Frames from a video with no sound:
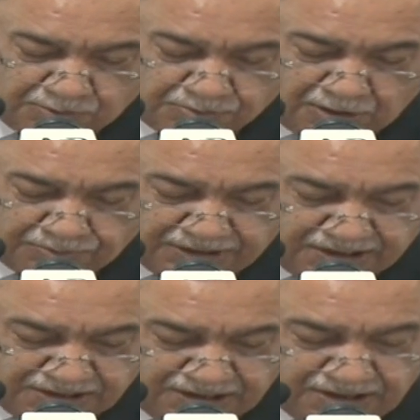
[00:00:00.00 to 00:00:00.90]

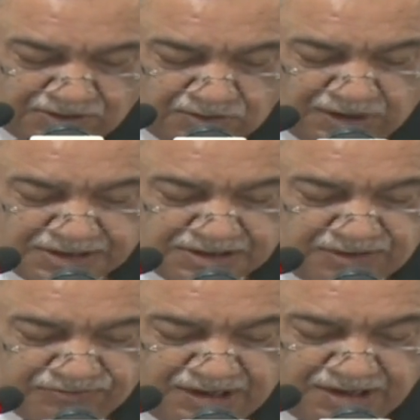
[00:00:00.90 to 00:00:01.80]
operating in no less than
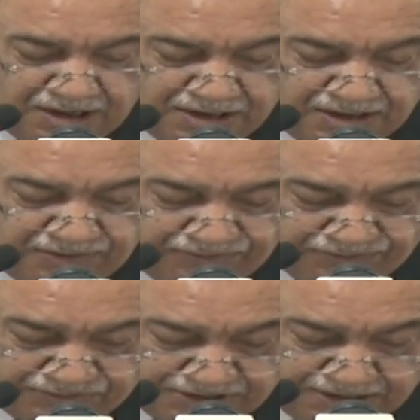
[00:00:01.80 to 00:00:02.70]

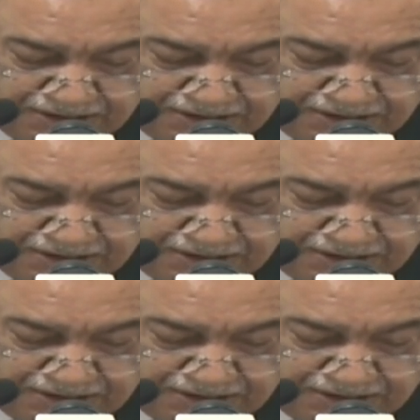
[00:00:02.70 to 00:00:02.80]
150